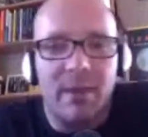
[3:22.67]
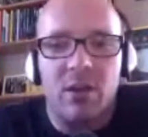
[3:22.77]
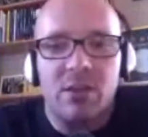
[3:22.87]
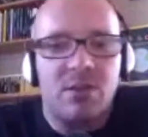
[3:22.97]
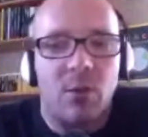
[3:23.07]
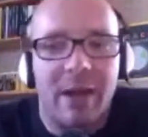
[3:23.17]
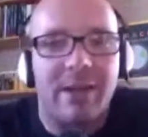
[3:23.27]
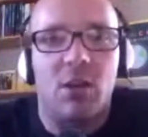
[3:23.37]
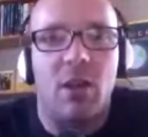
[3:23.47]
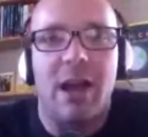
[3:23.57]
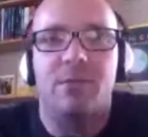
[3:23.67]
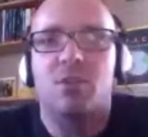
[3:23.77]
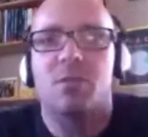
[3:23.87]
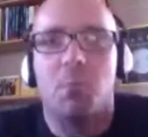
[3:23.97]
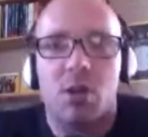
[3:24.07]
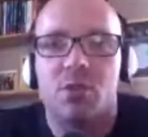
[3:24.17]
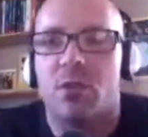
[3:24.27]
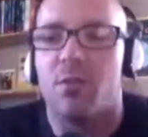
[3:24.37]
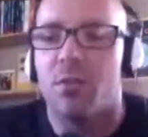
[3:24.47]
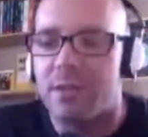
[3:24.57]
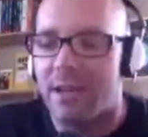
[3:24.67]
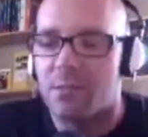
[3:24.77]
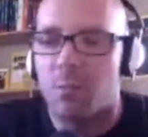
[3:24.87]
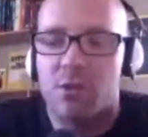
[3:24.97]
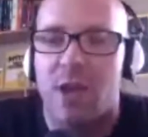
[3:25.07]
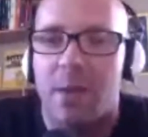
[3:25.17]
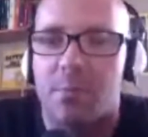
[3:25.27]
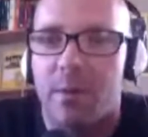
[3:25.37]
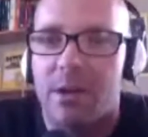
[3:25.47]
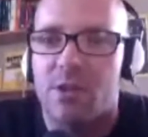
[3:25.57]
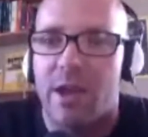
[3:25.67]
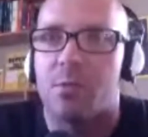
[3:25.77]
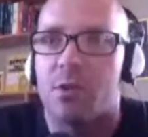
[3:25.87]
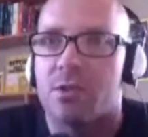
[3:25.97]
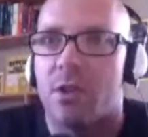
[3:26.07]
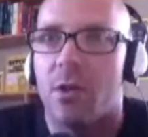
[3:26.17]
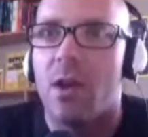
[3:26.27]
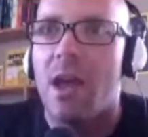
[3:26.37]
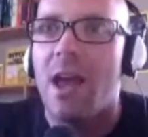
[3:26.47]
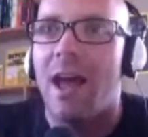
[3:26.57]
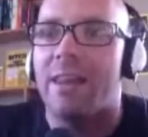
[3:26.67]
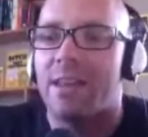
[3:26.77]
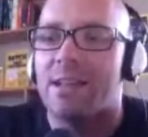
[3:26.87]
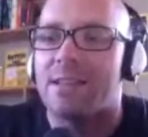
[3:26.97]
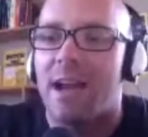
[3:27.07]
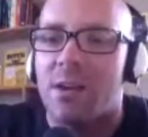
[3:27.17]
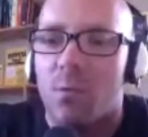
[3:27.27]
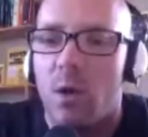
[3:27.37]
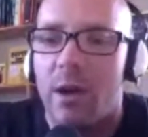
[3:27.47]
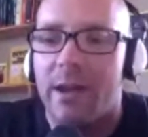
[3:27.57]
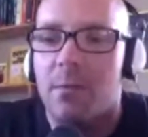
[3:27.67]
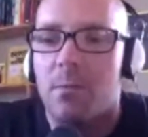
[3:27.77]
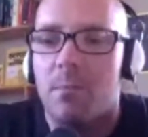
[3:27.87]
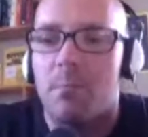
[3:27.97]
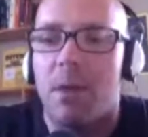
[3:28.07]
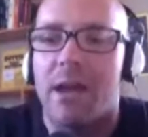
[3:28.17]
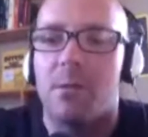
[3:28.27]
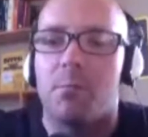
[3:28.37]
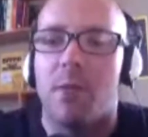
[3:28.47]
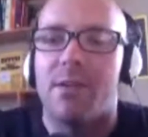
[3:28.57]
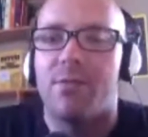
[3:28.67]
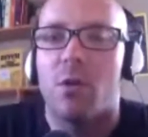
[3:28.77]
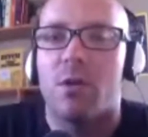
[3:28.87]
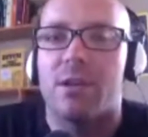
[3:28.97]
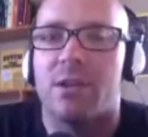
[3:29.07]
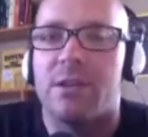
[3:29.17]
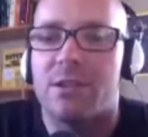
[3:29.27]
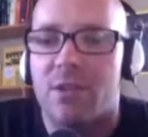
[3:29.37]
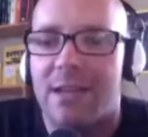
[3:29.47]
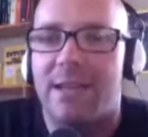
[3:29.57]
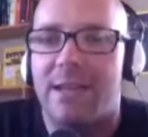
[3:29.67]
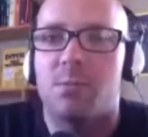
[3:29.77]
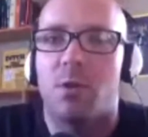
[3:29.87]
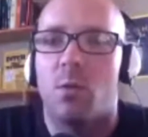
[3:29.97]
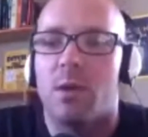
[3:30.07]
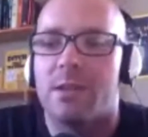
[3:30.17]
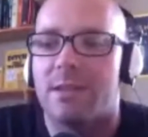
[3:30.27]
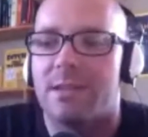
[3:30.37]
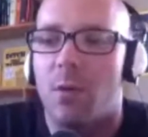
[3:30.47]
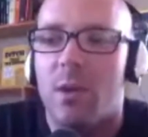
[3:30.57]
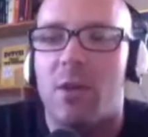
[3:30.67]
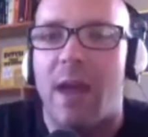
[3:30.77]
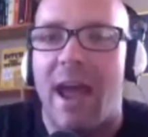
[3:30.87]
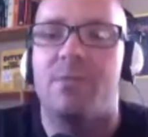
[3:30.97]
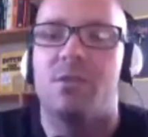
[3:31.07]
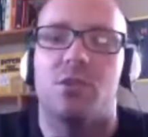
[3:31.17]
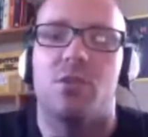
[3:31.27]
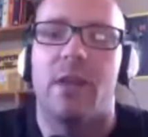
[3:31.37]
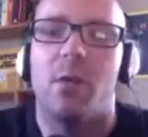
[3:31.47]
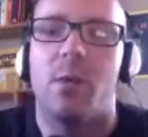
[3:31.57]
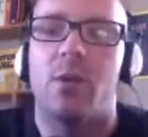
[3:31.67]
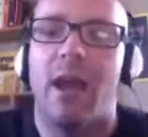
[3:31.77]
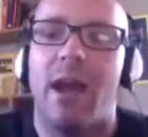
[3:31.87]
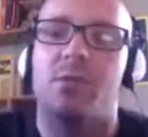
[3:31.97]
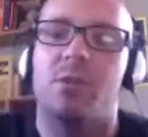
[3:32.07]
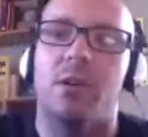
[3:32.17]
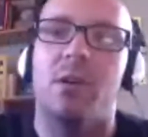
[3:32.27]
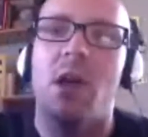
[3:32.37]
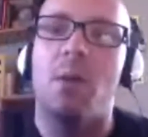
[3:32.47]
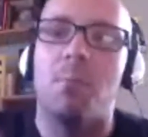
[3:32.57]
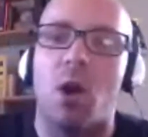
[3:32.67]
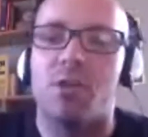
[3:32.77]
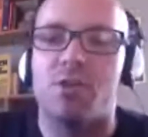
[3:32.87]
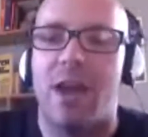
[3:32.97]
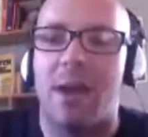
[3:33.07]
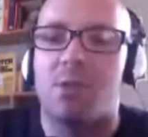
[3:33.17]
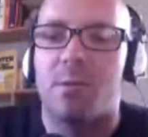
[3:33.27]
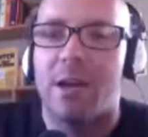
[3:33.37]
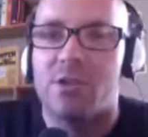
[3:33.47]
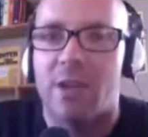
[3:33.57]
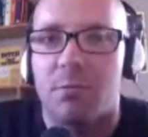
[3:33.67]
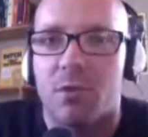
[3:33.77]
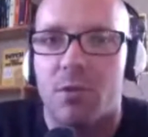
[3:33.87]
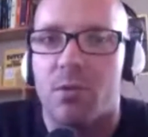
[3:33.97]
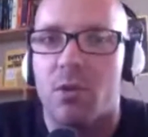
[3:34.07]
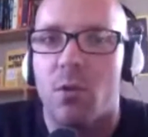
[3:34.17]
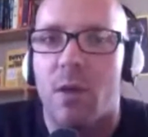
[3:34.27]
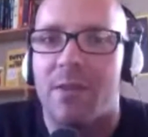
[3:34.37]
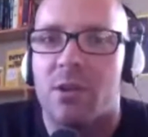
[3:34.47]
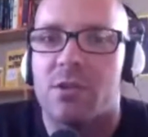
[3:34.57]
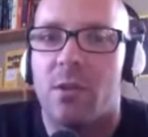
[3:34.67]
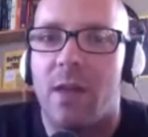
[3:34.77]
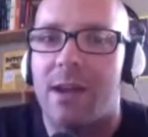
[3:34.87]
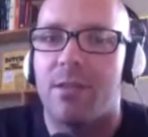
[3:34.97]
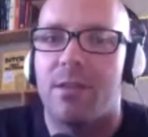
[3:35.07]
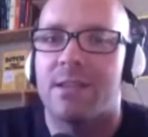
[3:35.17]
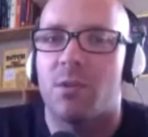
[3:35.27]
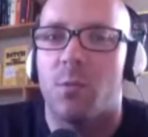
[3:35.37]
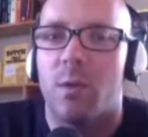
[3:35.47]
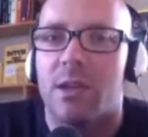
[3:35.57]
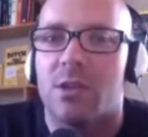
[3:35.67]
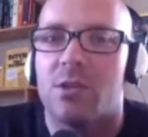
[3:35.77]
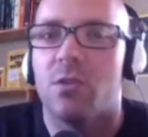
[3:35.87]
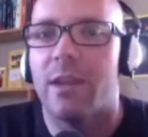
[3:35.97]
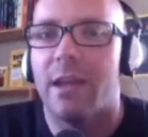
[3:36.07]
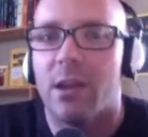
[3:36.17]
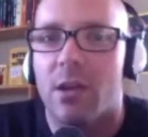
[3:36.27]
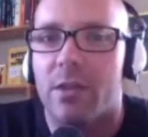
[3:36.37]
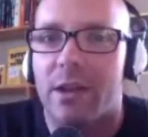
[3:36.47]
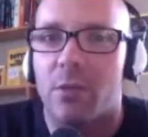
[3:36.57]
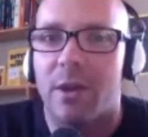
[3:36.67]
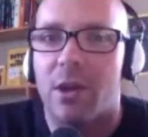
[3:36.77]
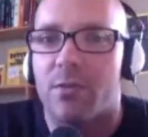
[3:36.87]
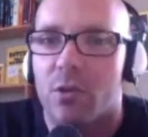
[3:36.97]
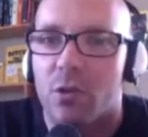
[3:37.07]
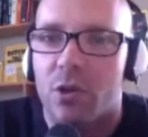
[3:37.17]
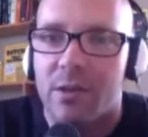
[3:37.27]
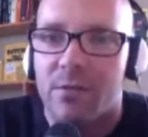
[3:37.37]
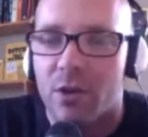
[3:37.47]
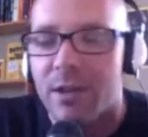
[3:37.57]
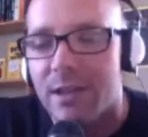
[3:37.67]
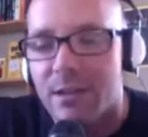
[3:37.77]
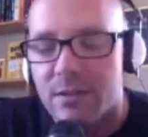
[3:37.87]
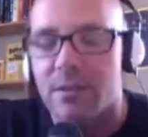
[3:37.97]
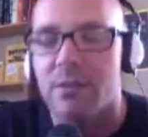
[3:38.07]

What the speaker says: And so I did a lot of just marching through the textbook chapter by chapter. And so I think that's kind of what my focus on Ditch That Textbook was, is that we don't have to do that. We don't have to march chapter by chapter through. And there's a lot of things that we can do that are better for learning for kids.